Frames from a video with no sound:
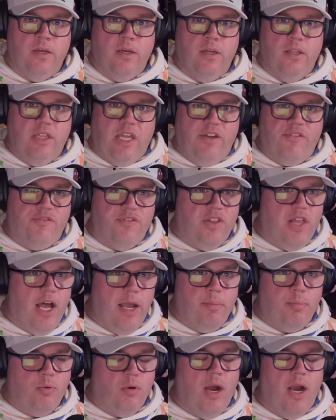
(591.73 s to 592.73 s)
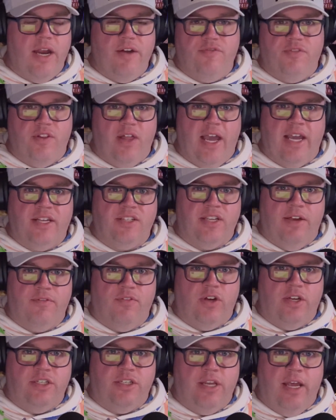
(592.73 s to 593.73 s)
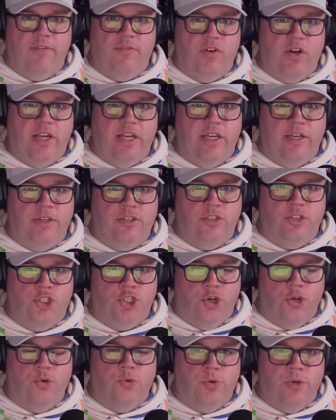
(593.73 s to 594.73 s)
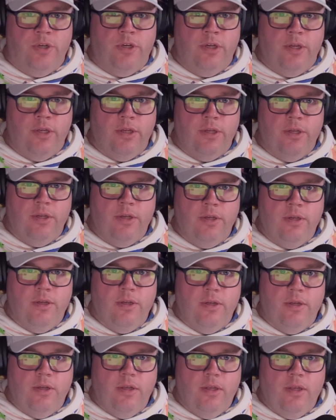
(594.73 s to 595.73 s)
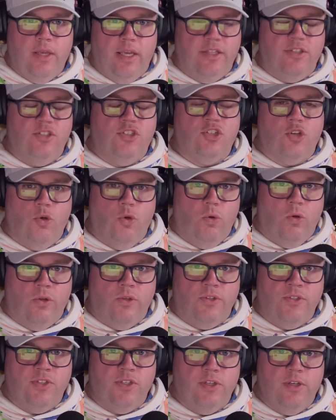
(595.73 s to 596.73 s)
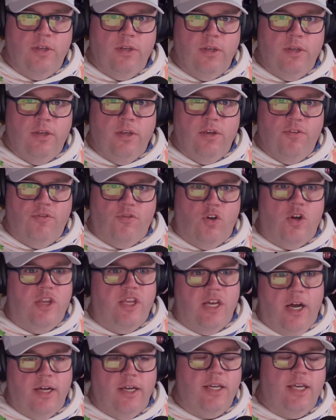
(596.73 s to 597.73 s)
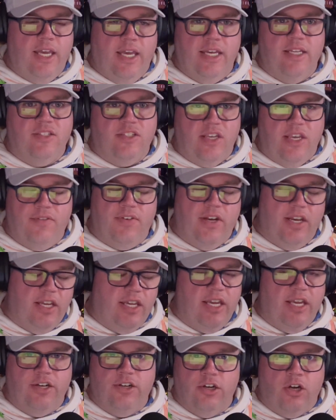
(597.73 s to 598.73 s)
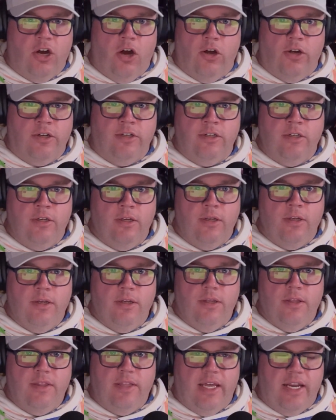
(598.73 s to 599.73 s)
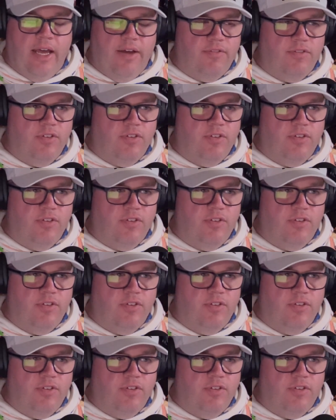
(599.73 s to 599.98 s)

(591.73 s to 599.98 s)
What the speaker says: They fly pride flags every June in schools for young kids, even in kindergarten, that have